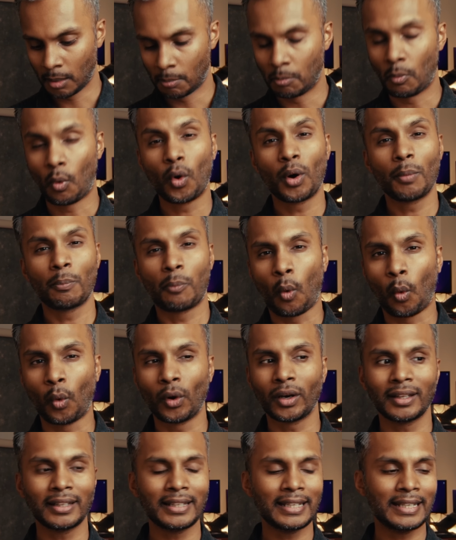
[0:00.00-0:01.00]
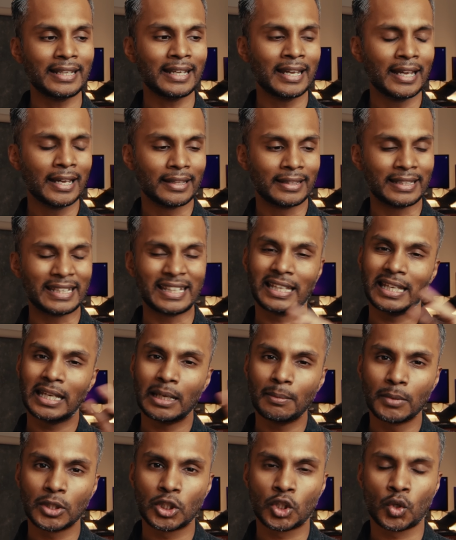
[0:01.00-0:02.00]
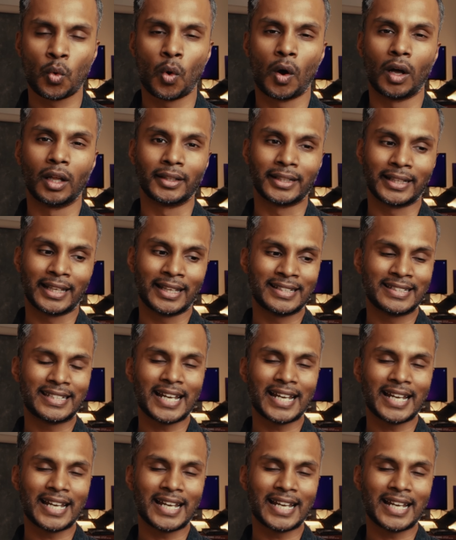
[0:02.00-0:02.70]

More importantly, the image quality and